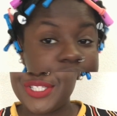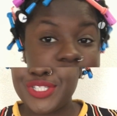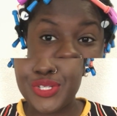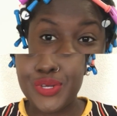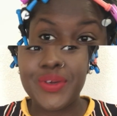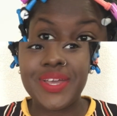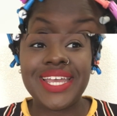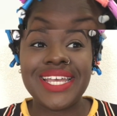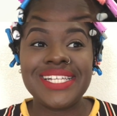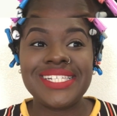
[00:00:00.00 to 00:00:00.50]

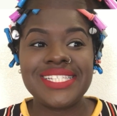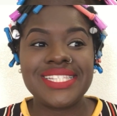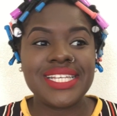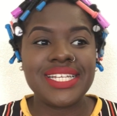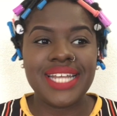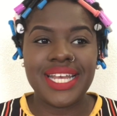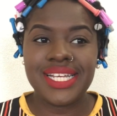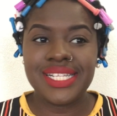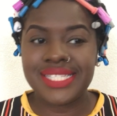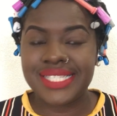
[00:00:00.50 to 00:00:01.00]
so it's the
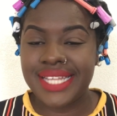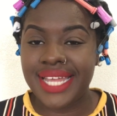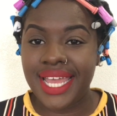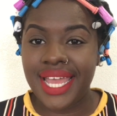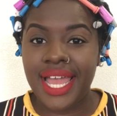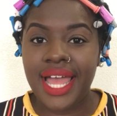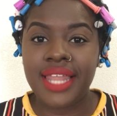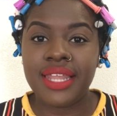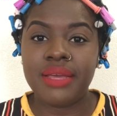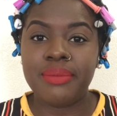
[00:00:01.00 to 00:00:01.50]
next day.
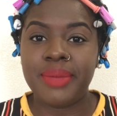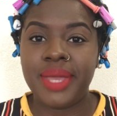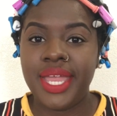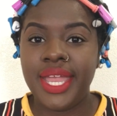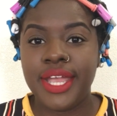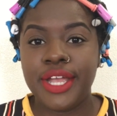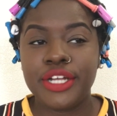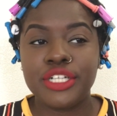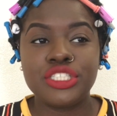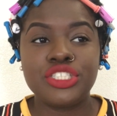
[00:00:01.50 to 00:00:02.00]
I let my
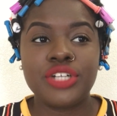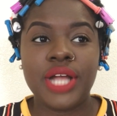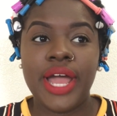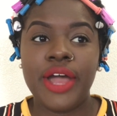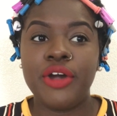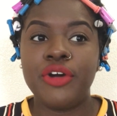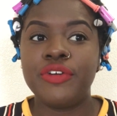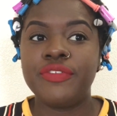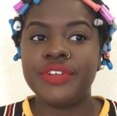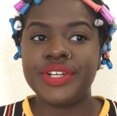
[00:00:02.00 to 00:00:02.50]
hair
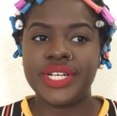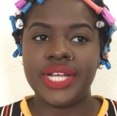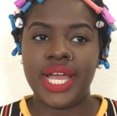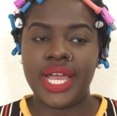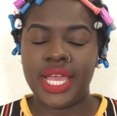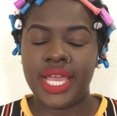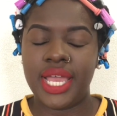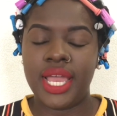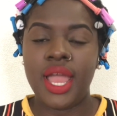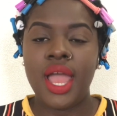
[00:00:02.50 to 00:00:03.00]
dry
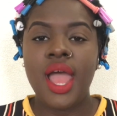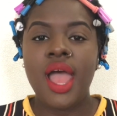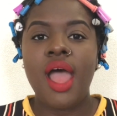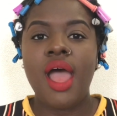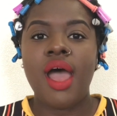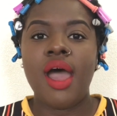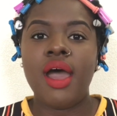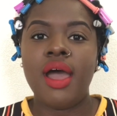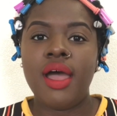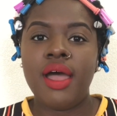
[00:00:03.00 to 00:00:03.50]
overnight.
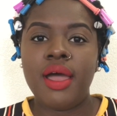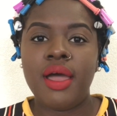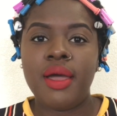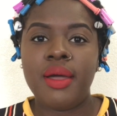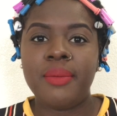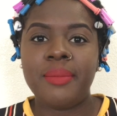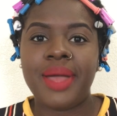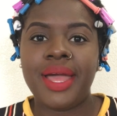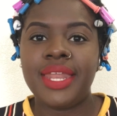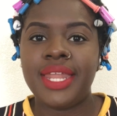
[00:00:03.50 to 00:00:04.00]

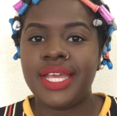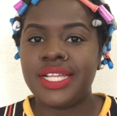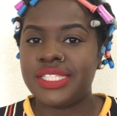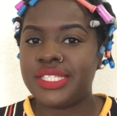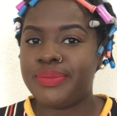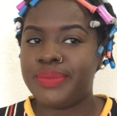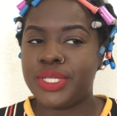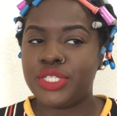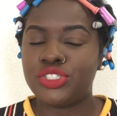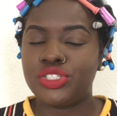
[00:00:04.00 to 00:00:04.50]
I like
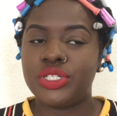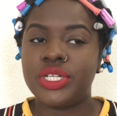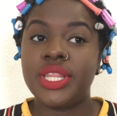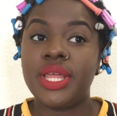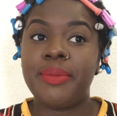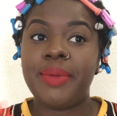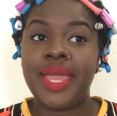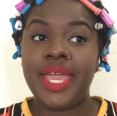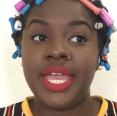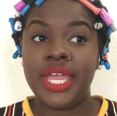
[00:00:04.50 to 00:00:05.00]
to make sure
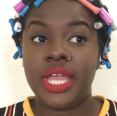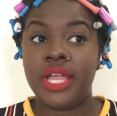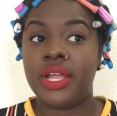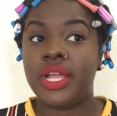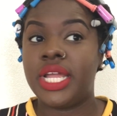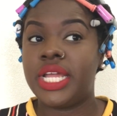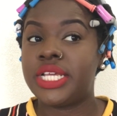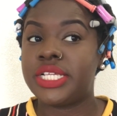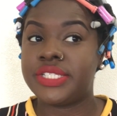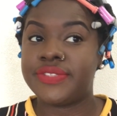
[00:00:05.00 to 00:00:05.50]
that my
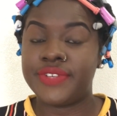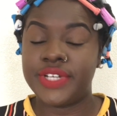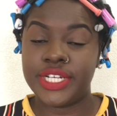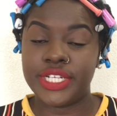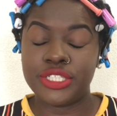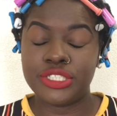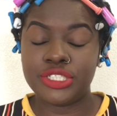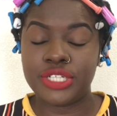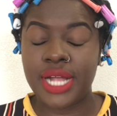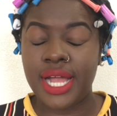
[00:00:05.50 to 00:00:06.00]
hair is
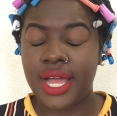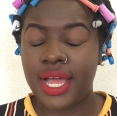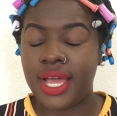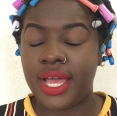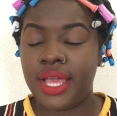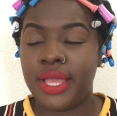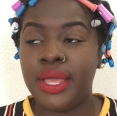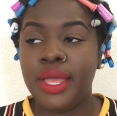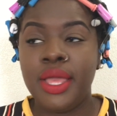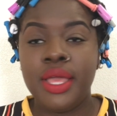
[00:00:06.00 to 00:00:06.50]
very
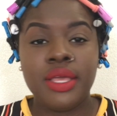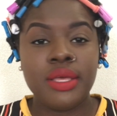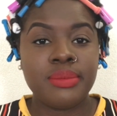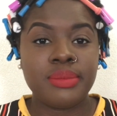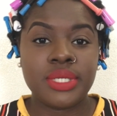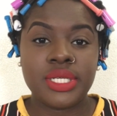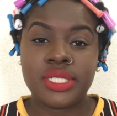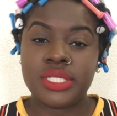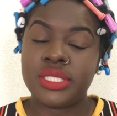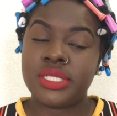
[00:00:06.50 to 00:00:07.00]
dry
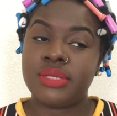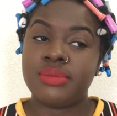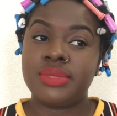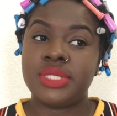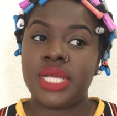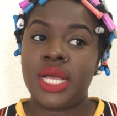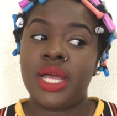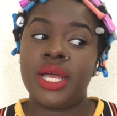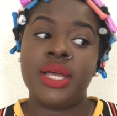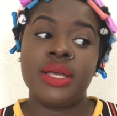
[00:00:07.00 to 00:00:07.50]
because
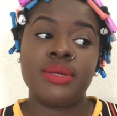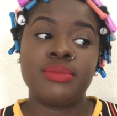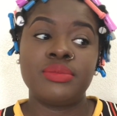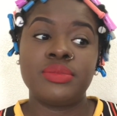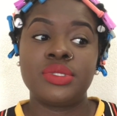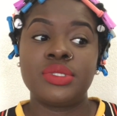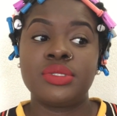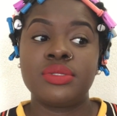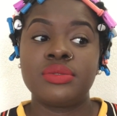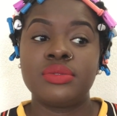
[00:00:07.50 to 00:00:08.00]

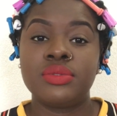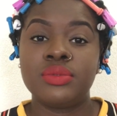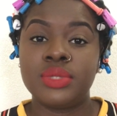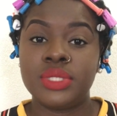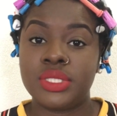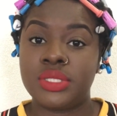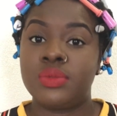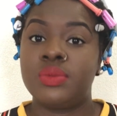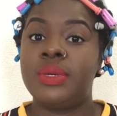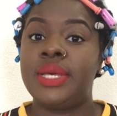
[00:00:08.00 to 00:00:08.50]
sometimes when
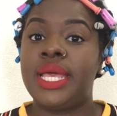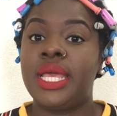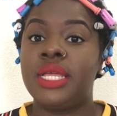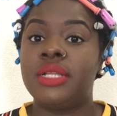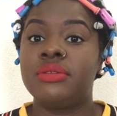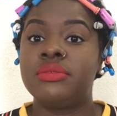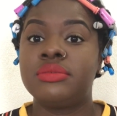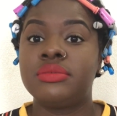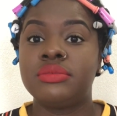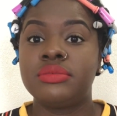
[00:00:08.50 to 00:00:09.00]
it's wet,